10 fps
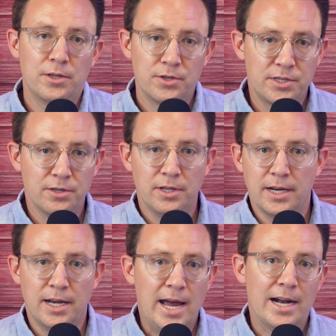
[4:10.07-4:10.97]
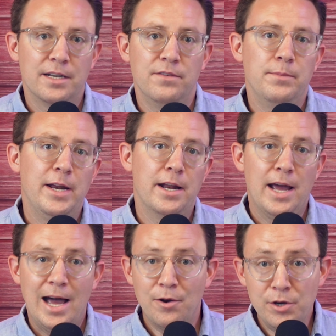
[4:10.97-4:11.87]
There's still like an active debate on
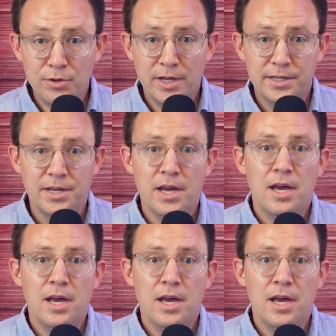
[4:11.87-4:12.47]
how to do this,